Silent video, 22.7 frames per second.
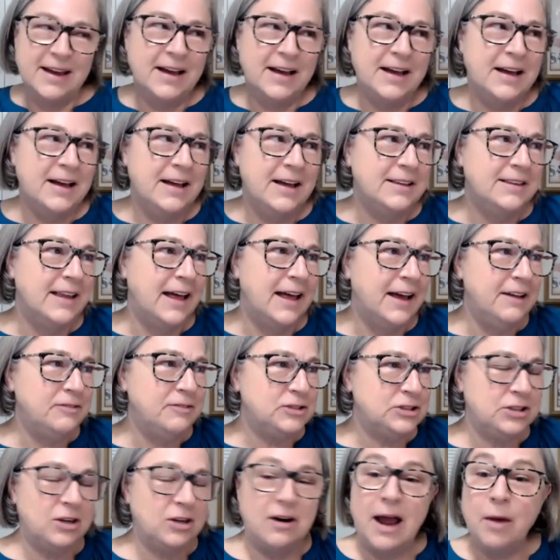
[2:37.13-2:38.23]
uh, life
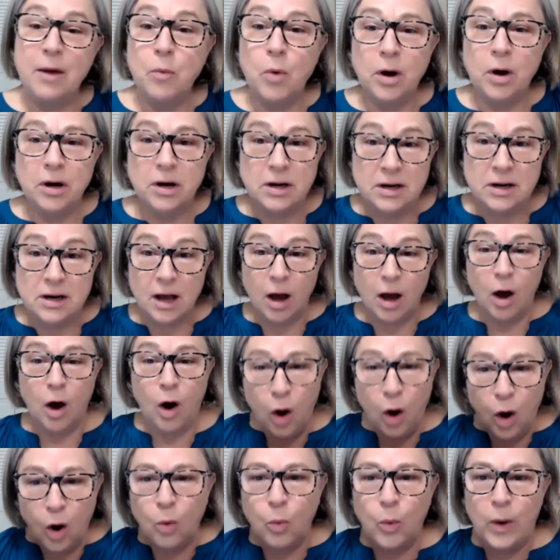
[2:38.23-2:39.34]
start. I wanted
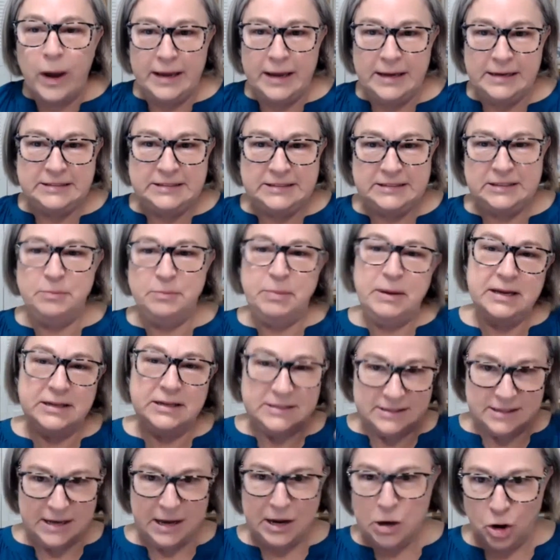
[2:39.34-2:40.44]
always to be a
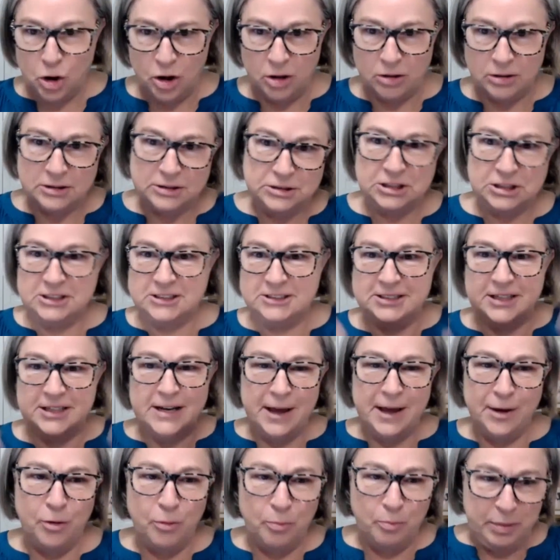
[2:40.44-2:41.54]
psychologist and
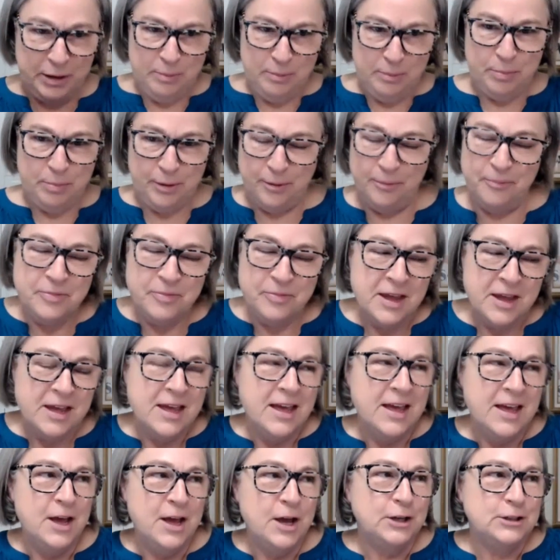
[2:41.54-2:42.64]
help people.
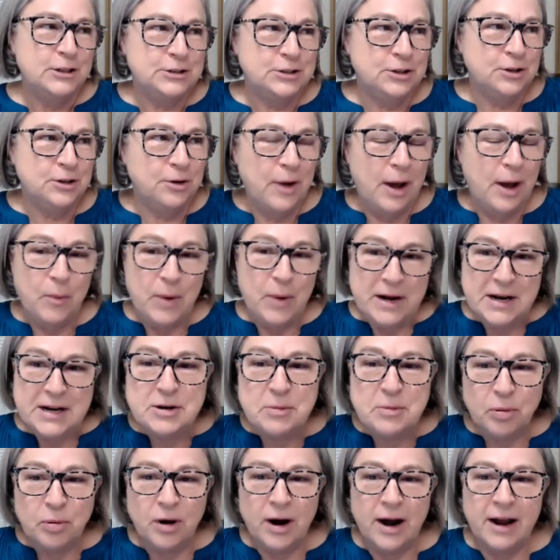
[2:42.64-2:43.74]
So I went into
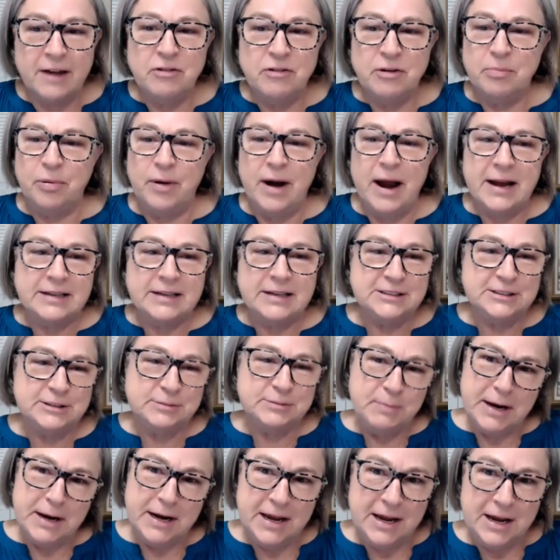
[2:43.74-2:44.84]
private practice
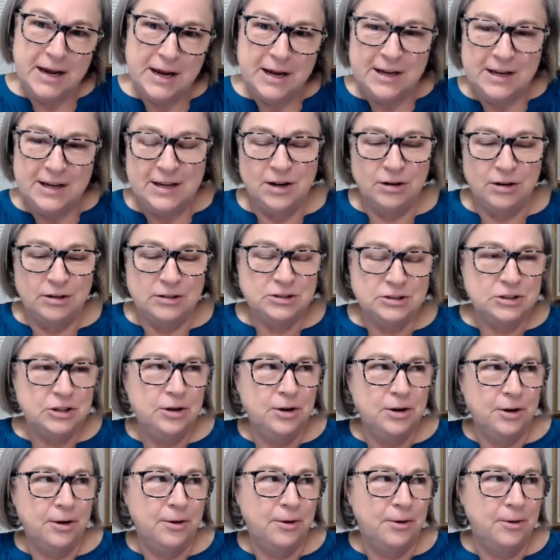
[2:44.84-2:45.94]
many years
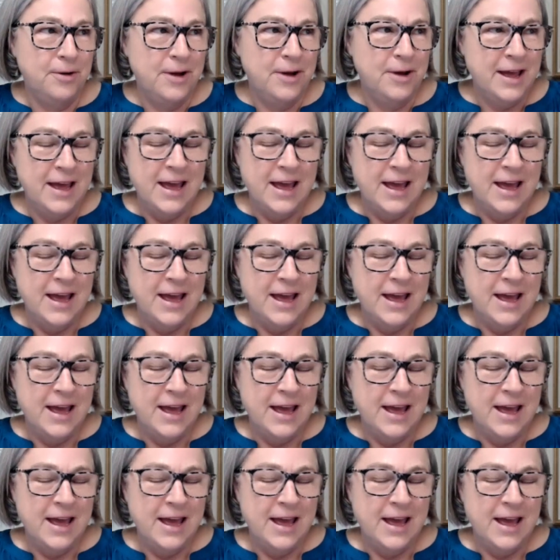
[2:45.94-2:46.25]
ago,